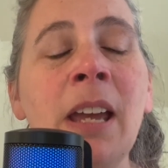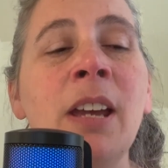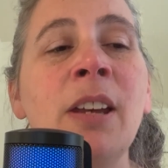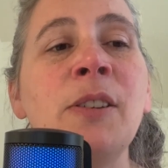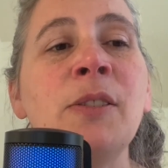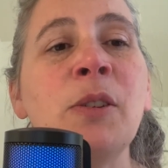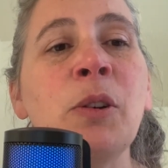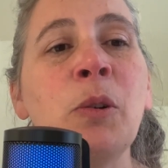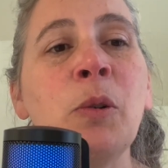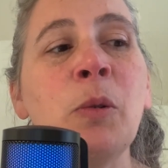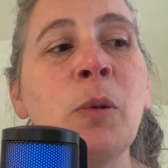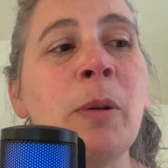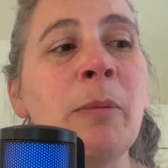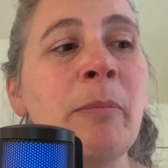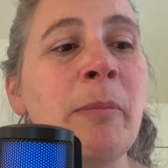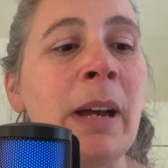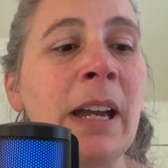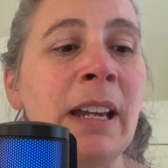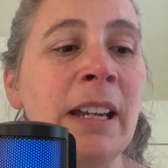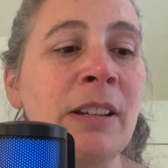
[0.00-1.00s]
So
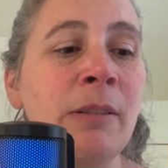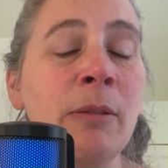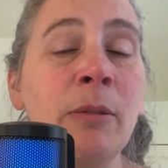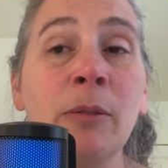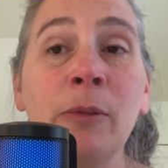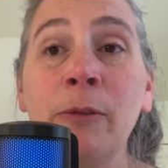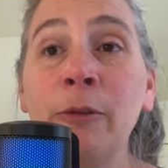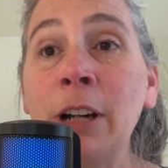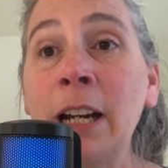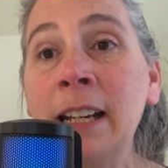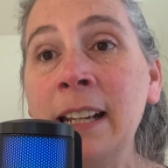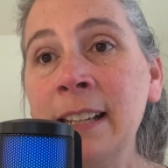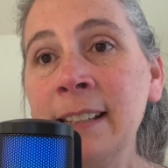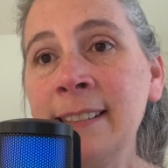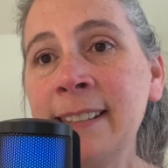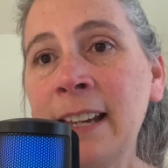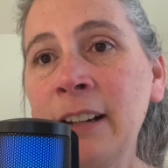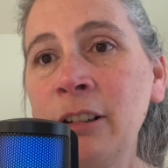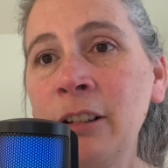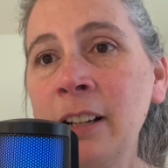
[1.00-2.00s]
my Friday and
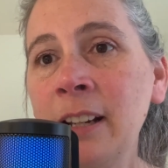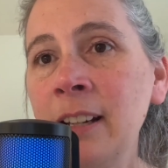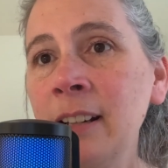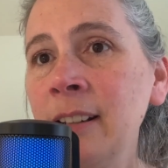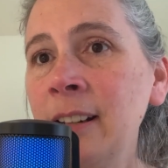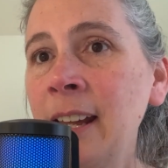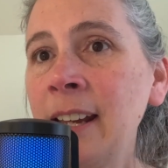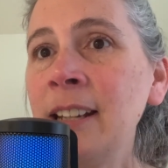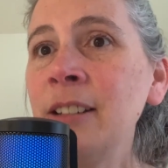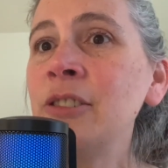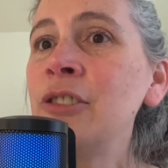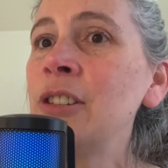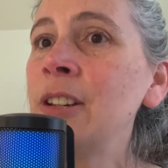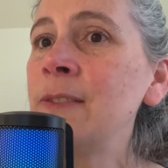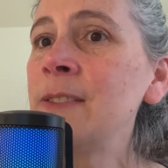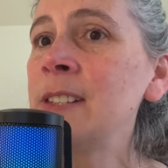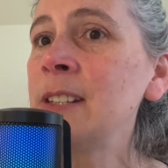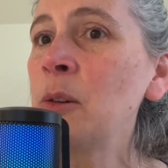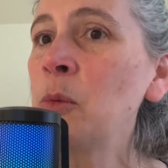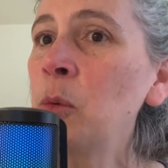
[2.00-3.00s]
Saturday night
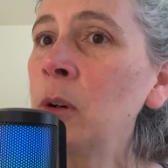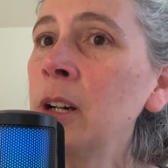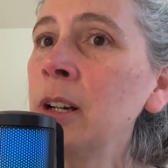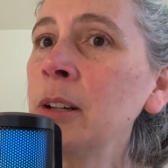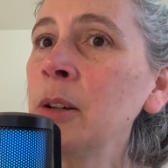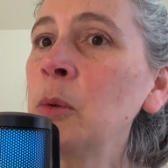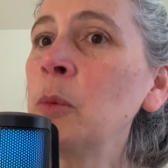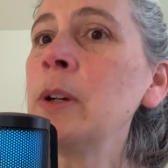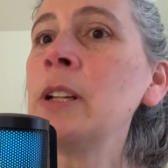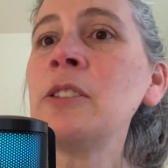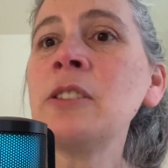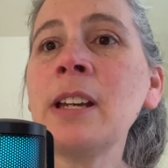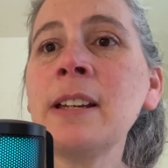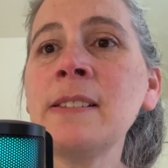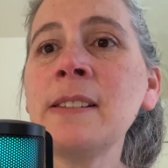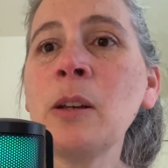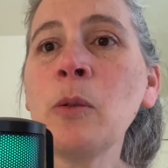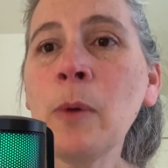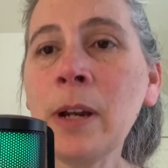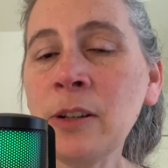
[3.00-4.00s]
shifts at work, which
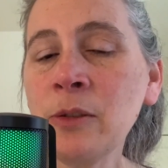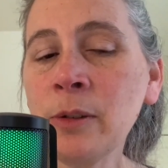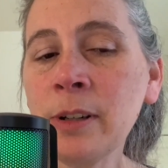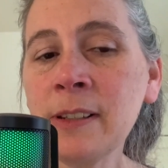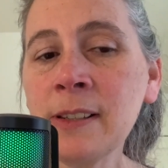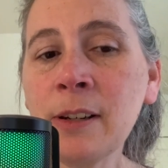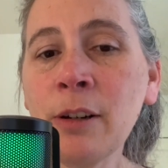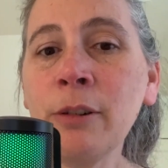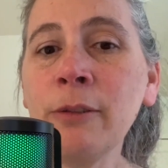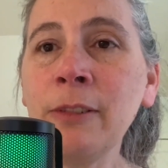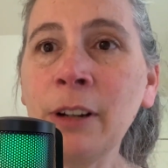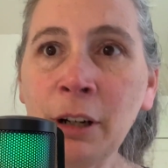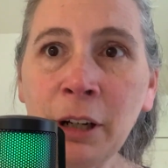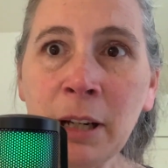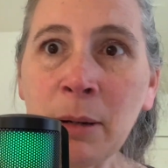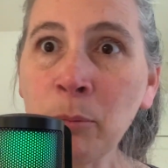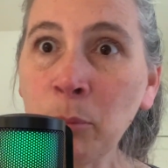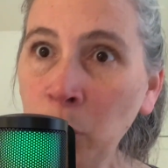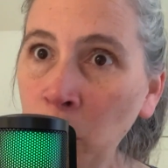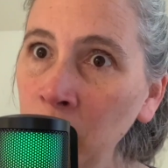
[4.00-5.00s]
as a waitress are very
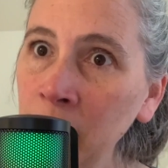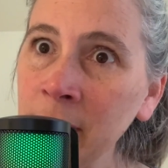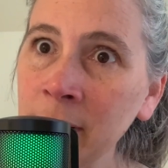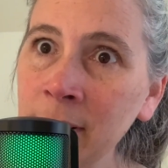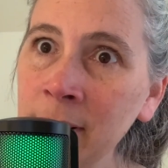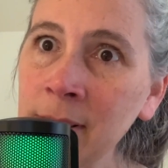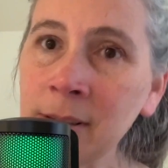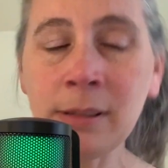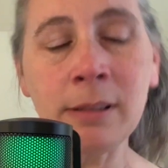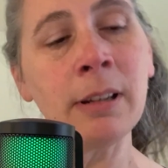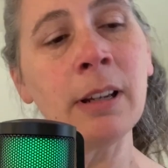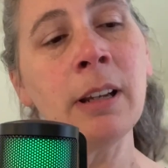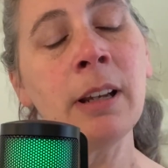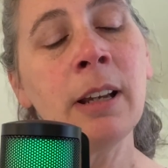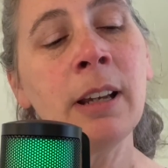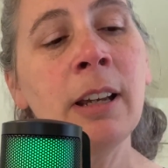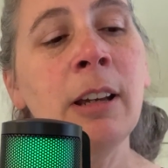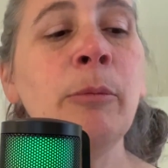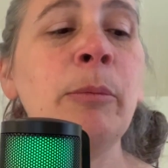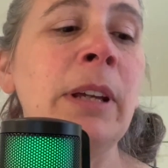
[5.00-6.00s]
important
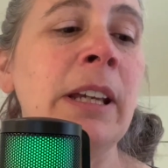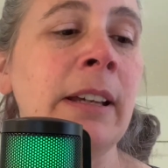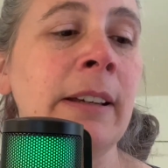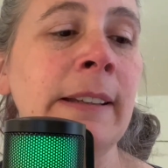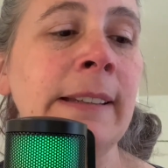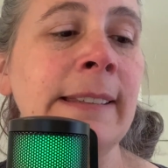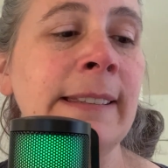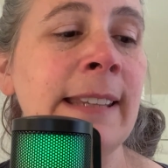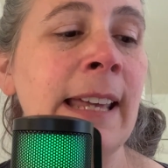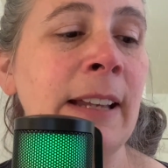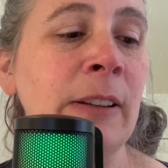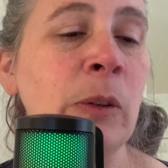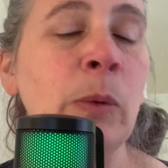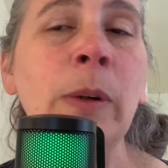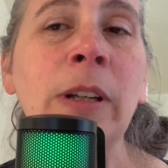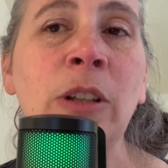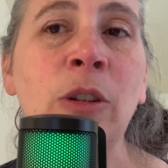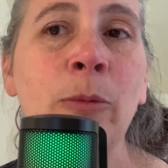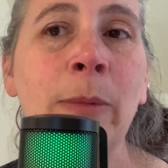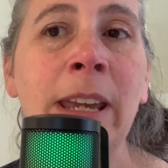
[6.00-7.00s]
because that's
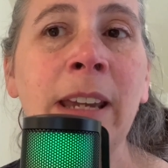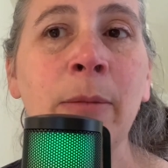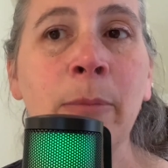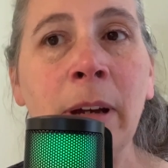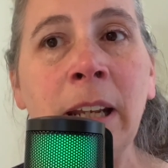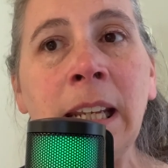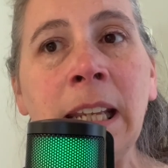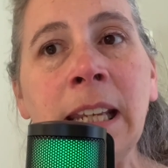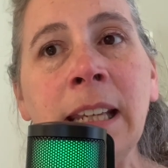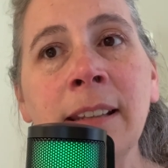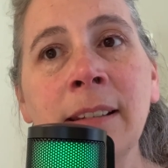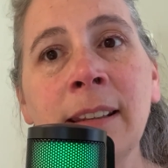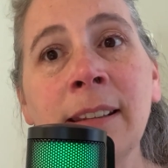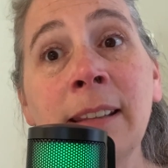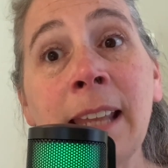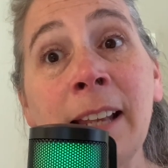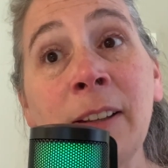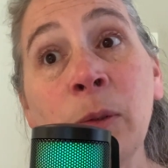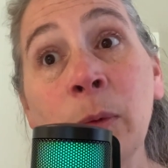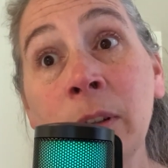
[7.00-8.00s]
when you make money and
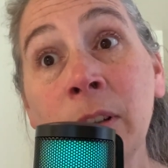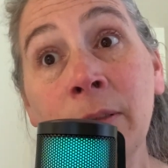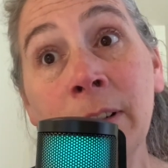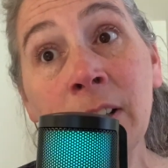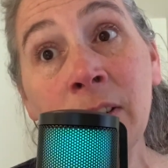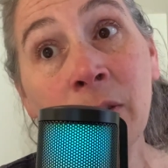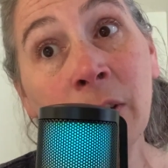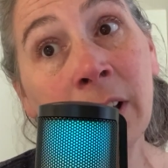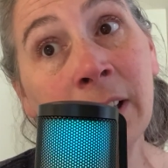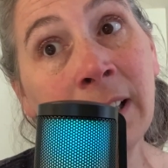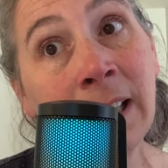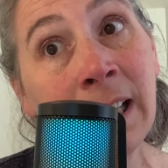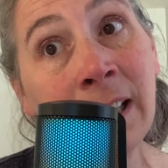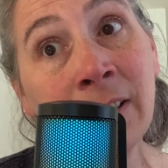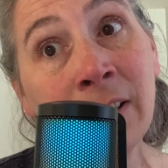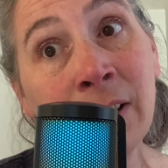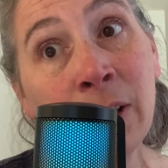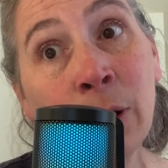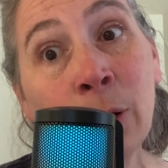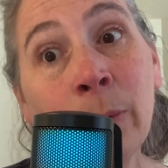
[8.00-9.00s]
that's when the restaurant
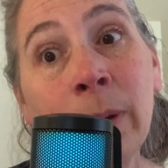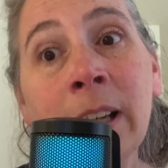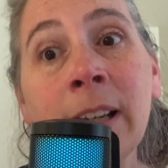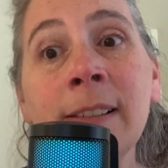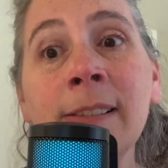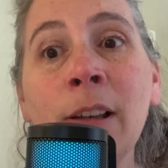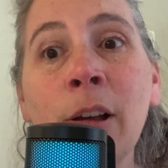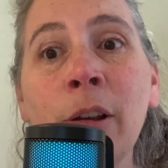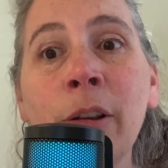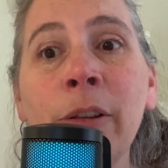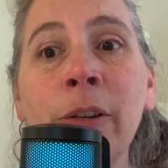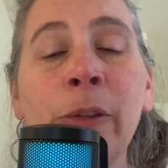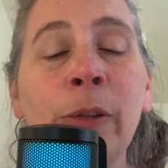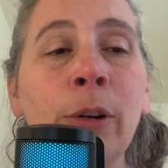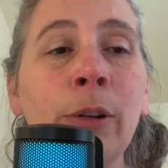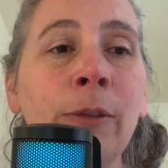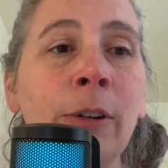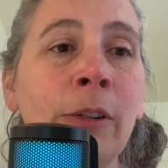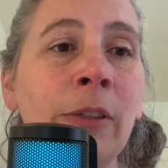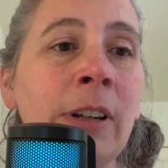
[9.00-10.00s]
needs you because all the
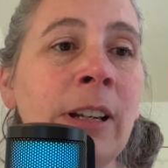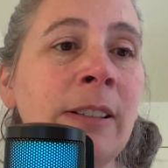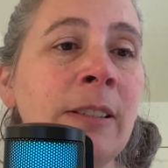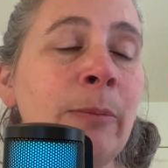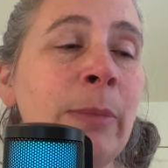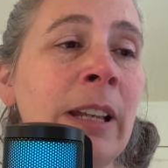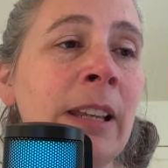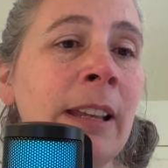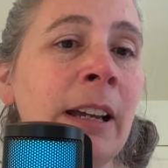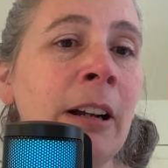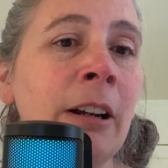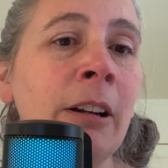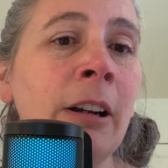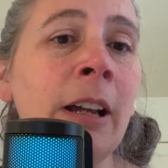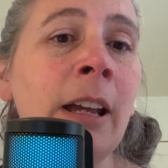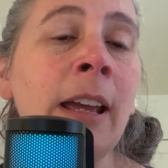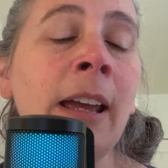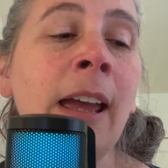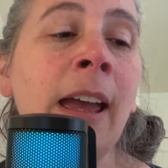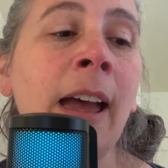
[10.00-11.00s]
servers need to be there.
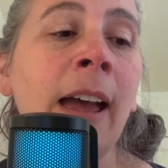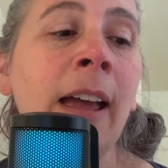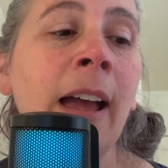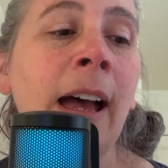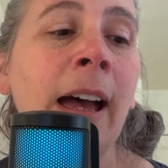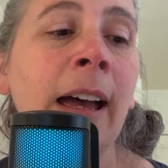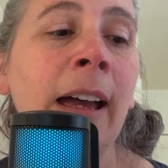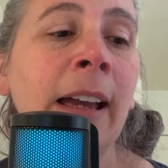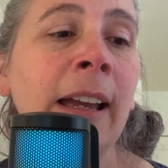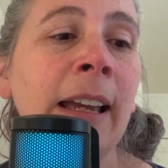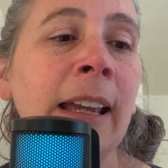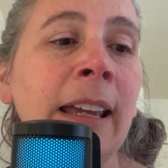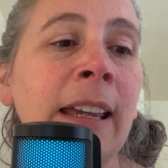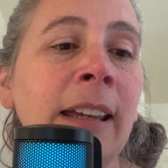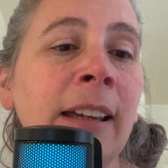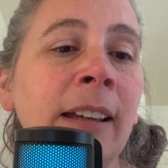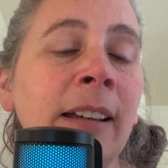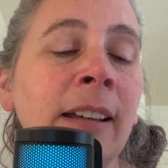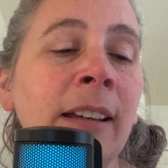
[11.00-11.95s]
I